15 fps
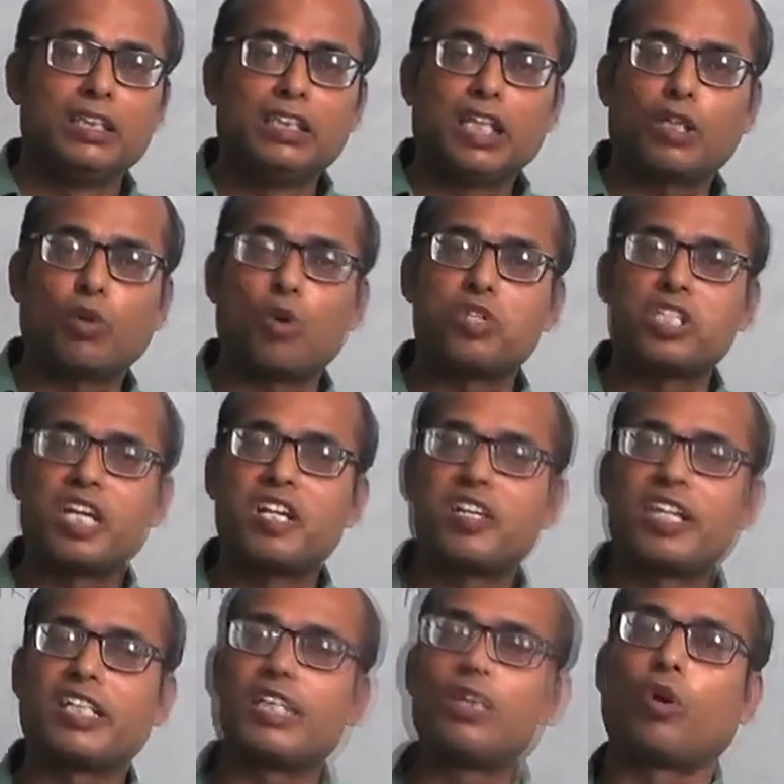they
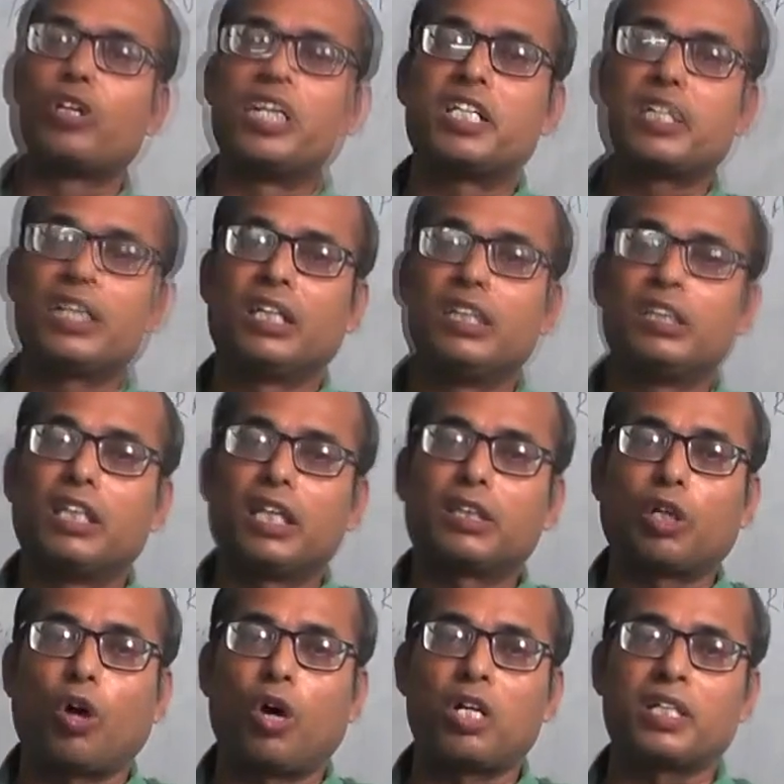concentrated on it. They
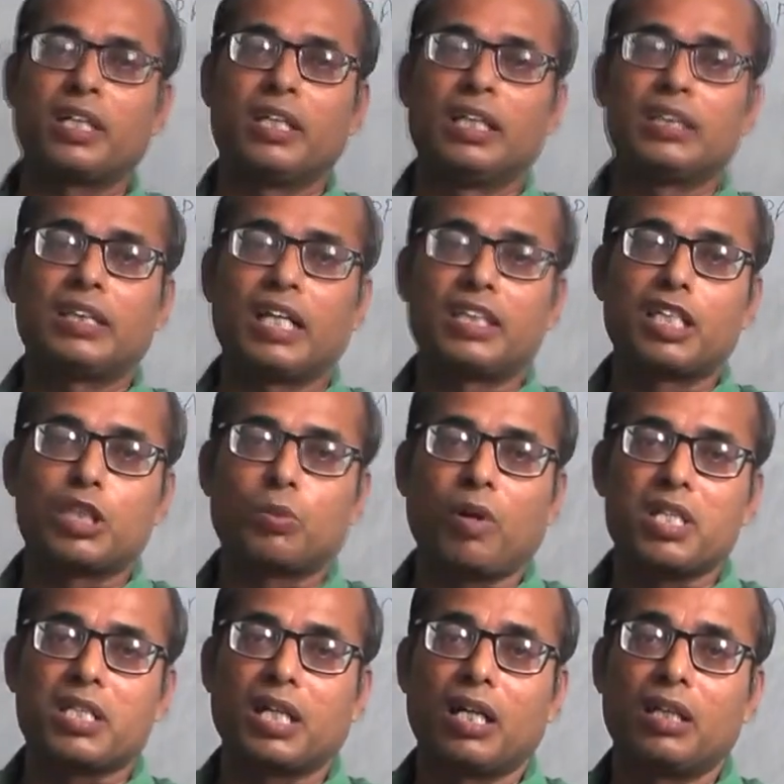thought that this
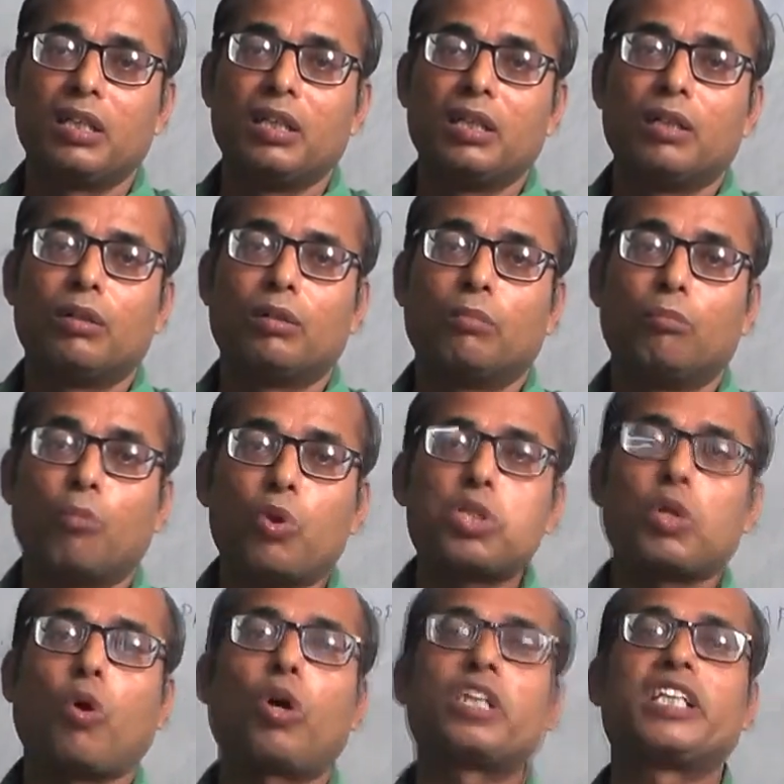was the
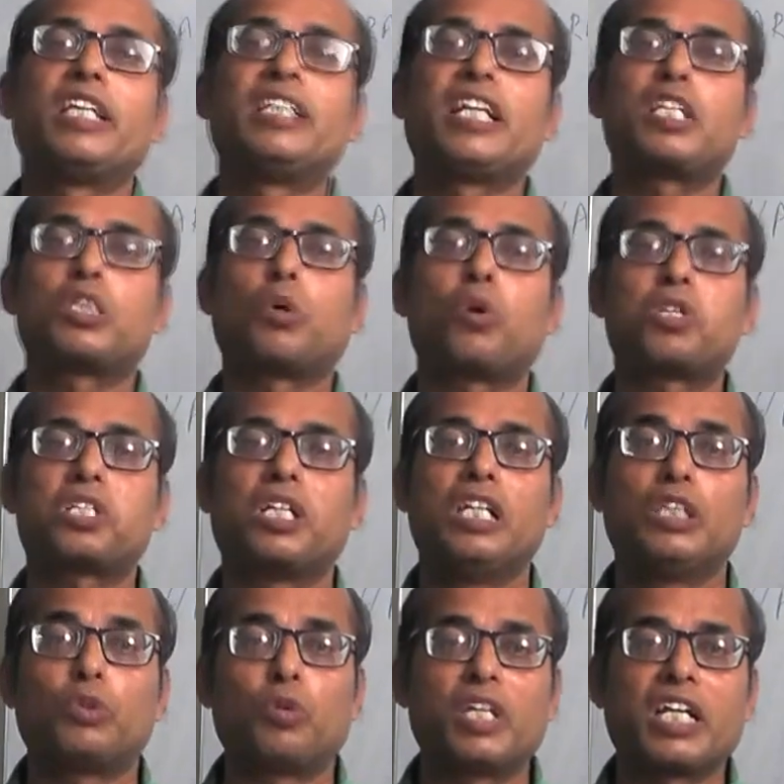most authentic
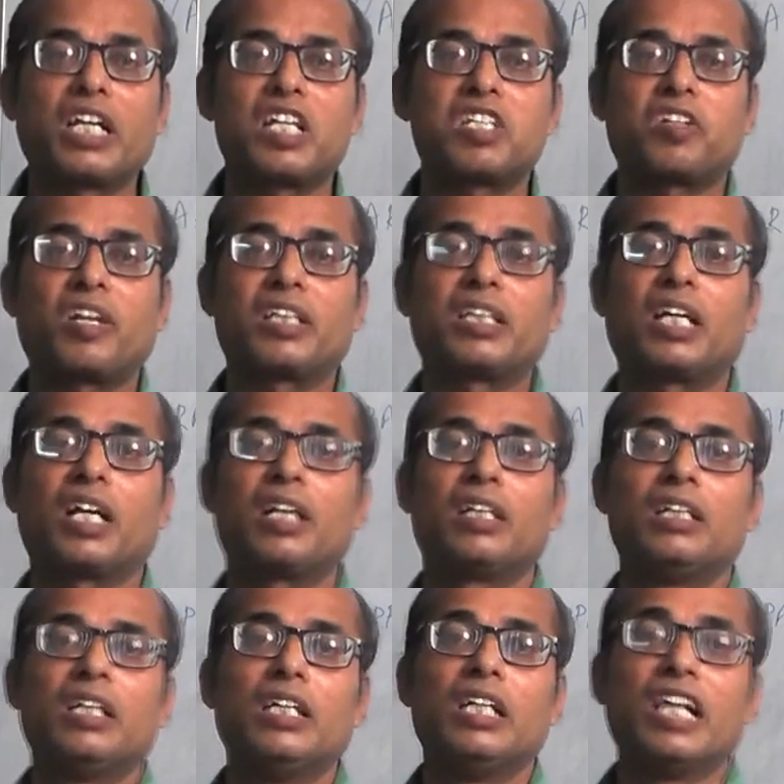source to reconstruct
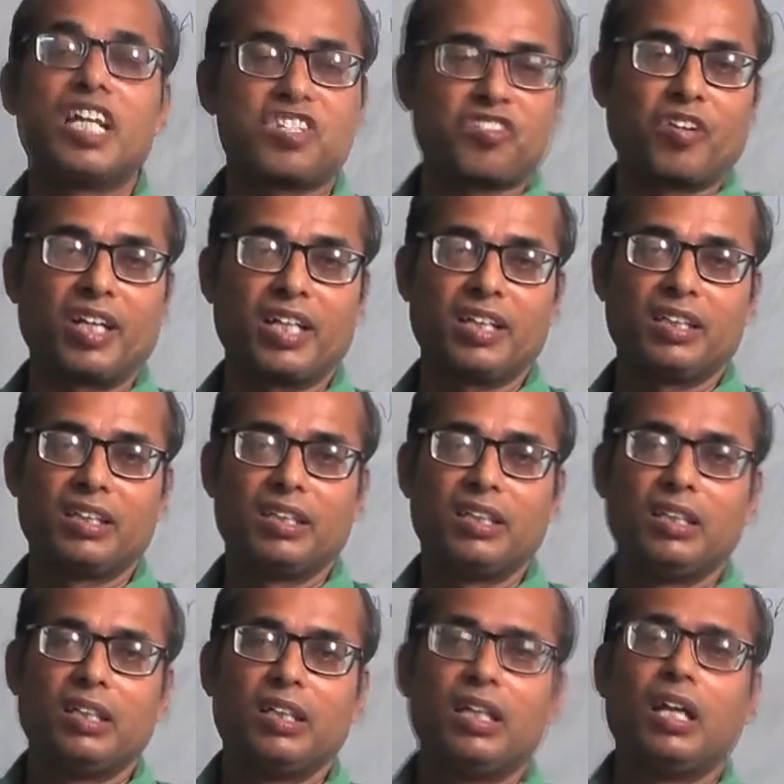the history.
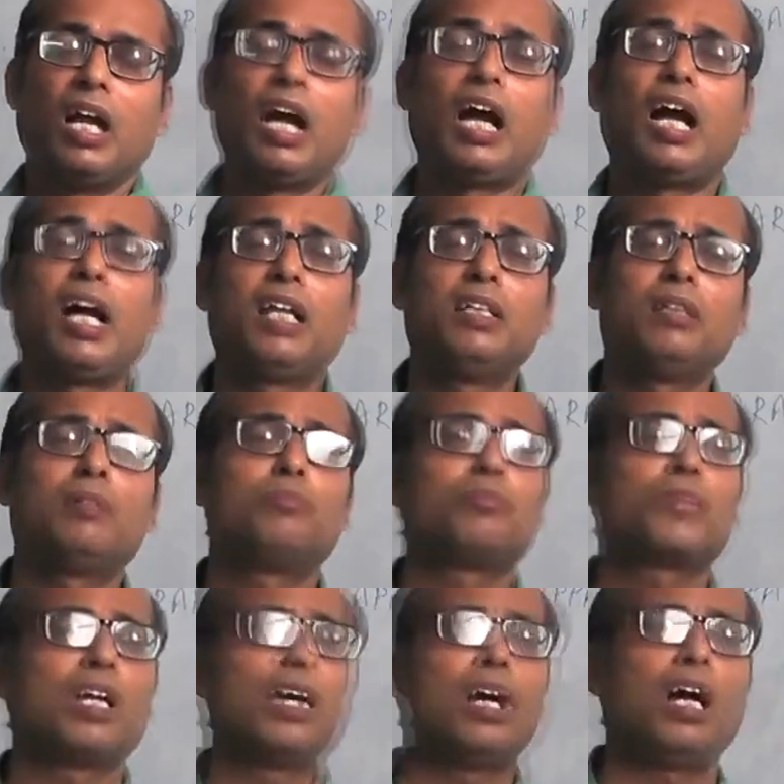
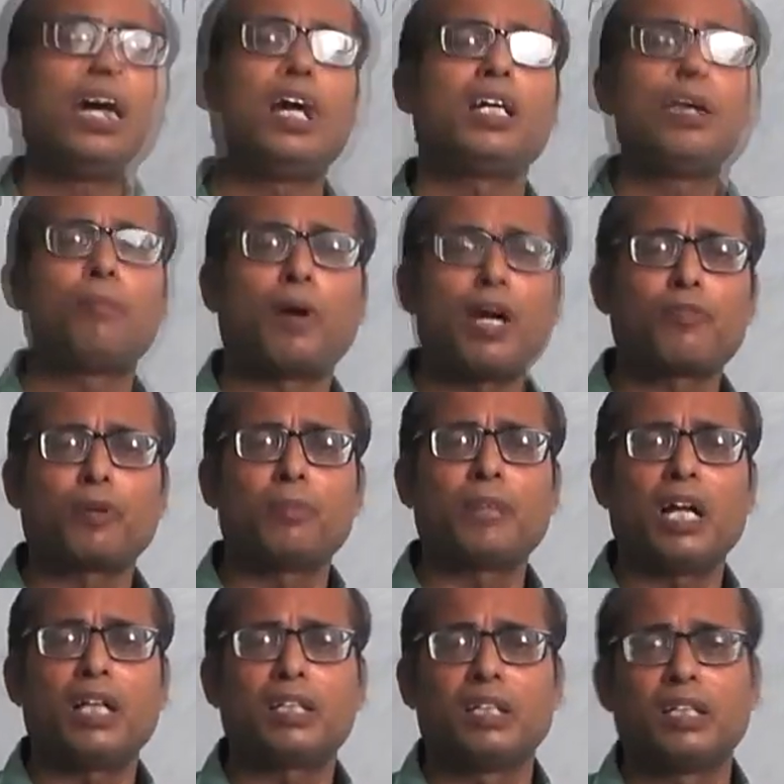And apart from
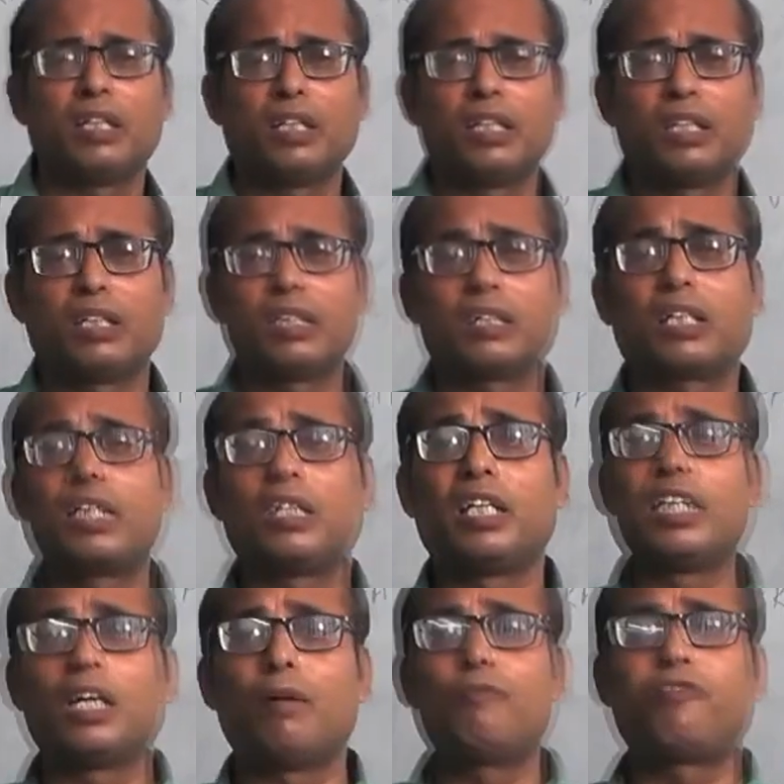that,
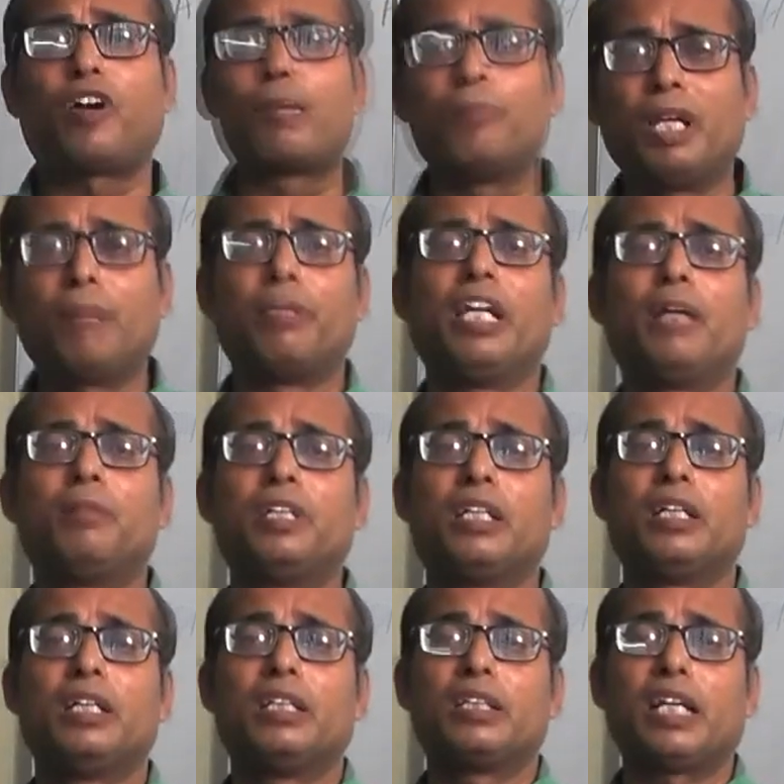Cunningham firmly
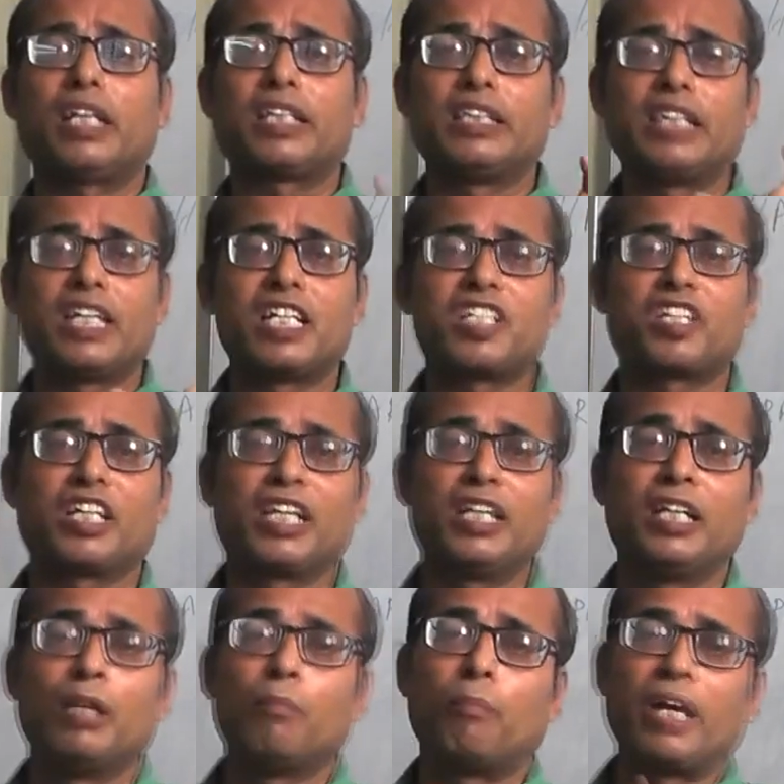believed that Indian
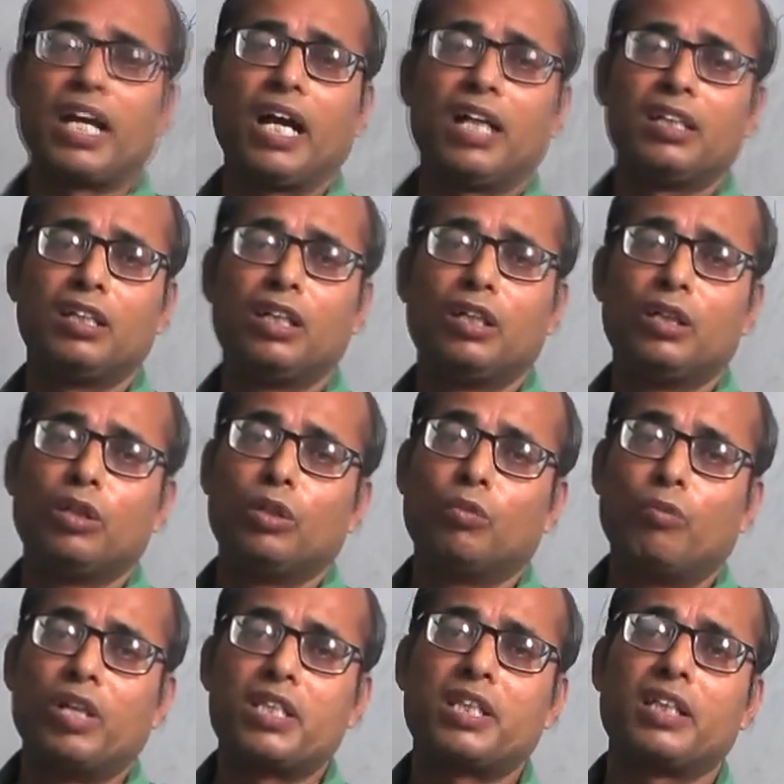history began
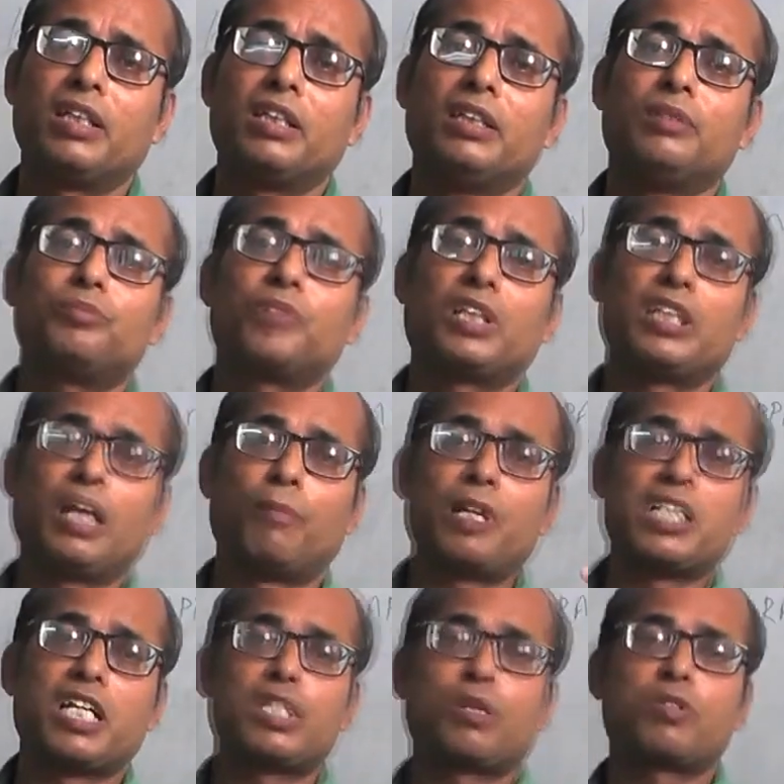with the
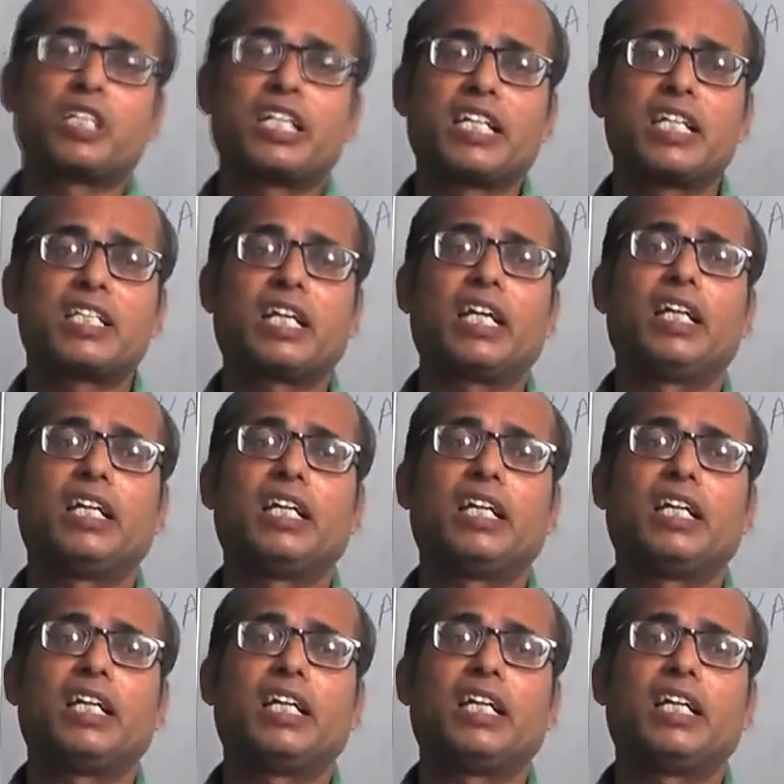emergence of cities